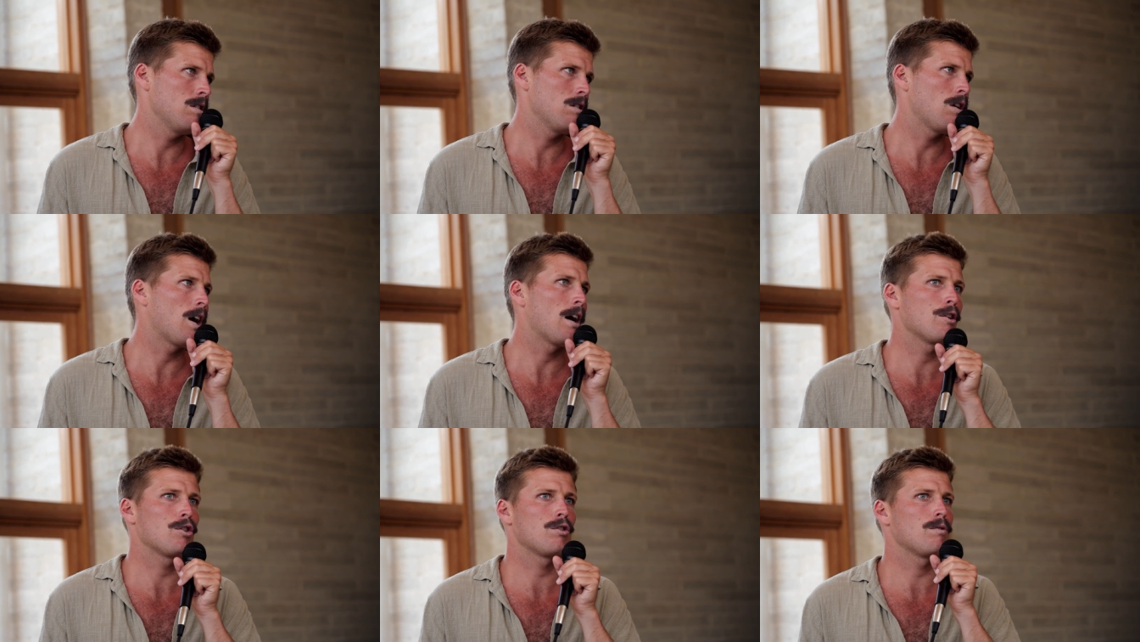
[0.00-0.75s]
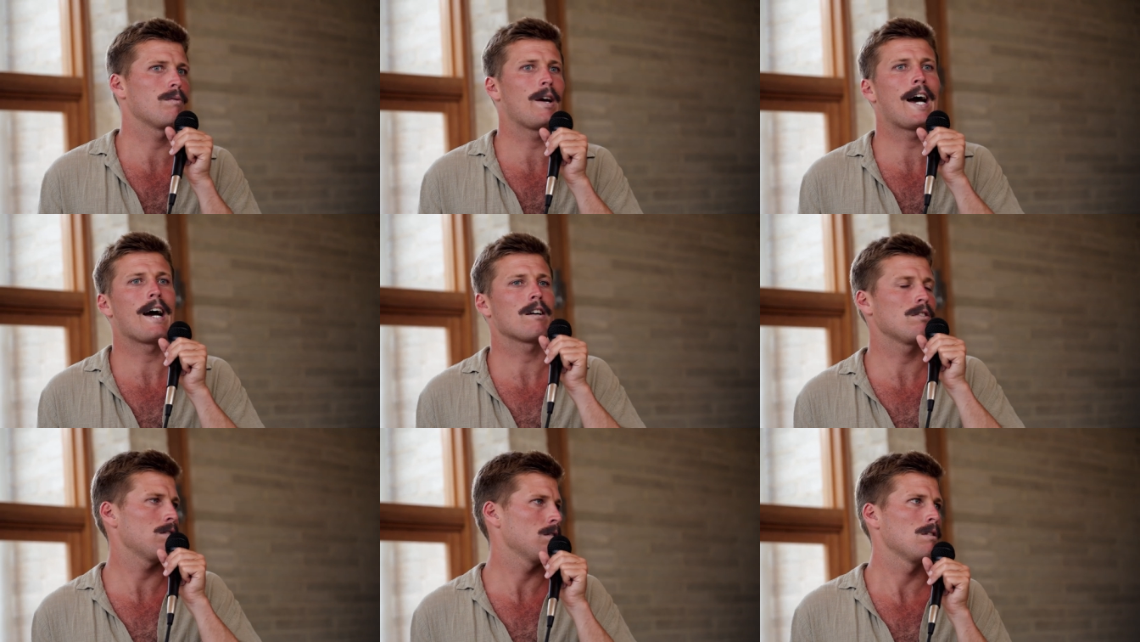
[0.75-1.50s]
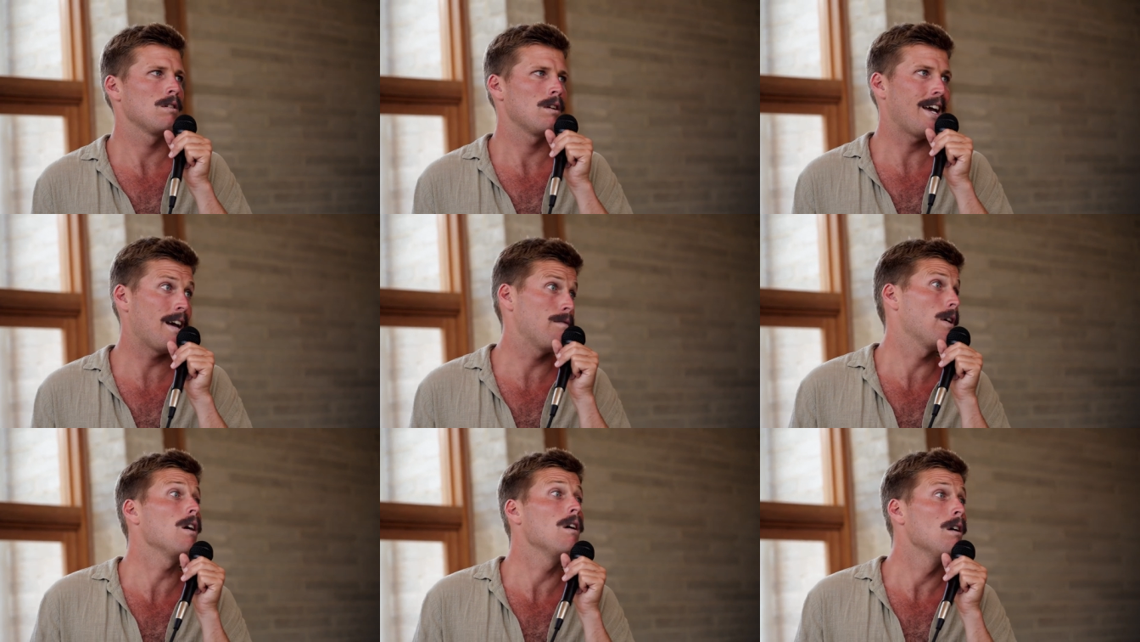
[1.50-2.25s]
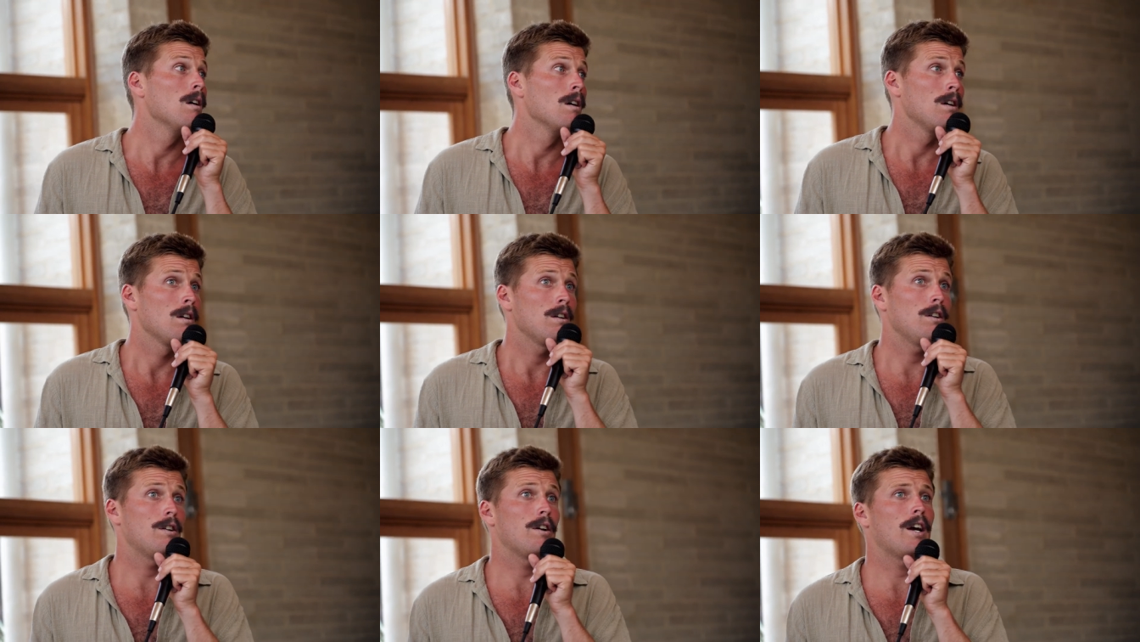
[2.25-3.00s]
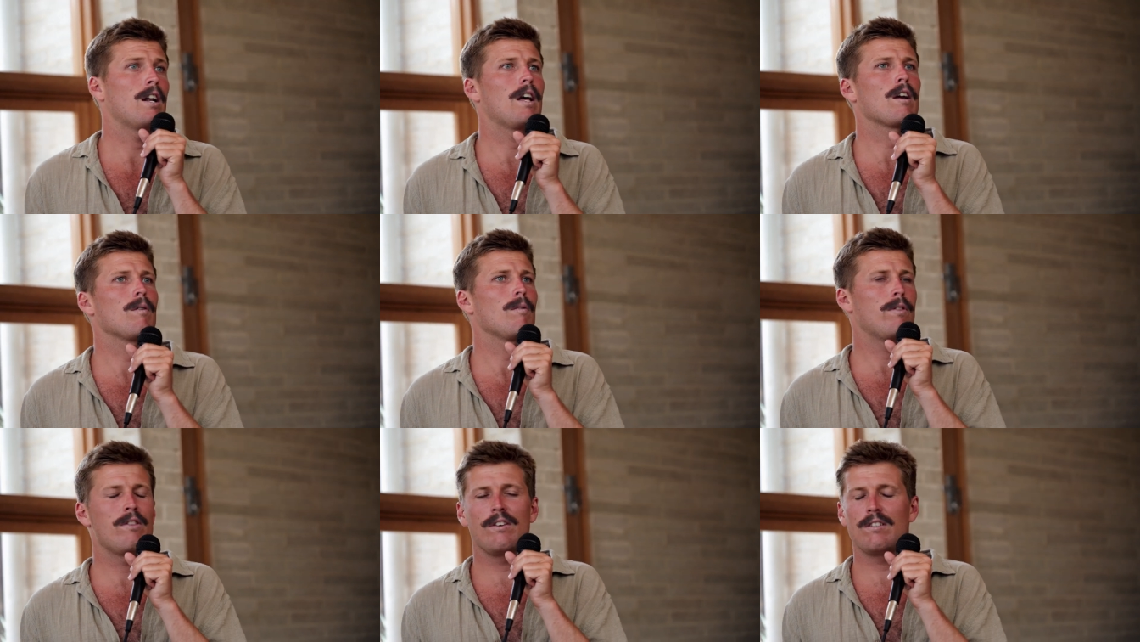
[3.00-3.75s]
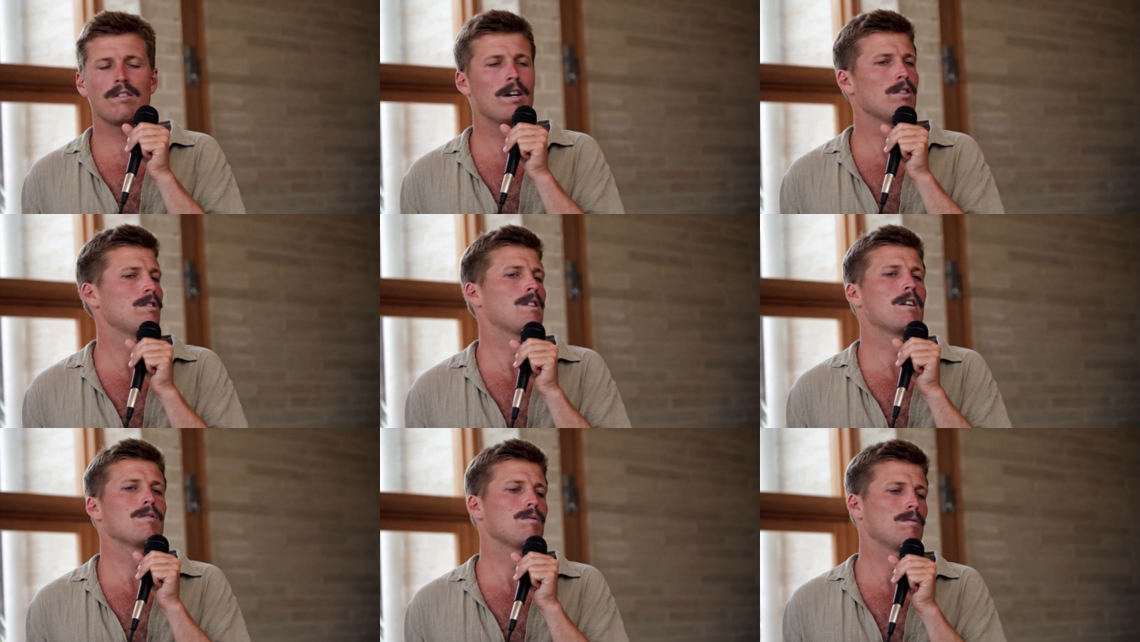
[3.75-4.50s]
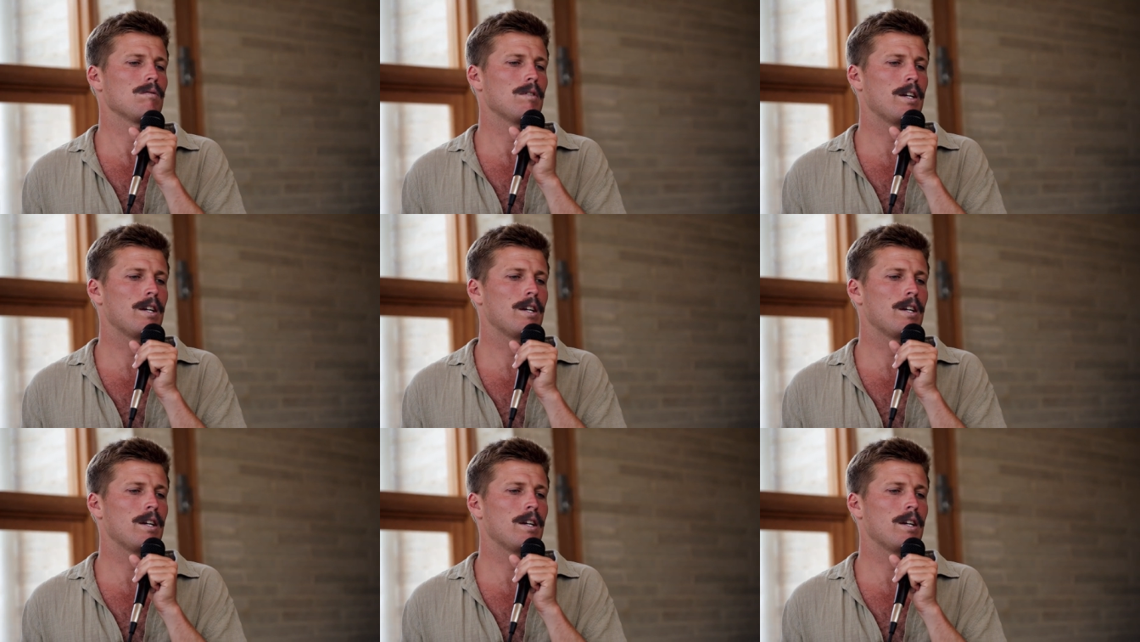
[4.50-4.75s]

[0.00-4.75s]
you know, Irish wow. act ever. Yeah. You know, and like these guys just hustled.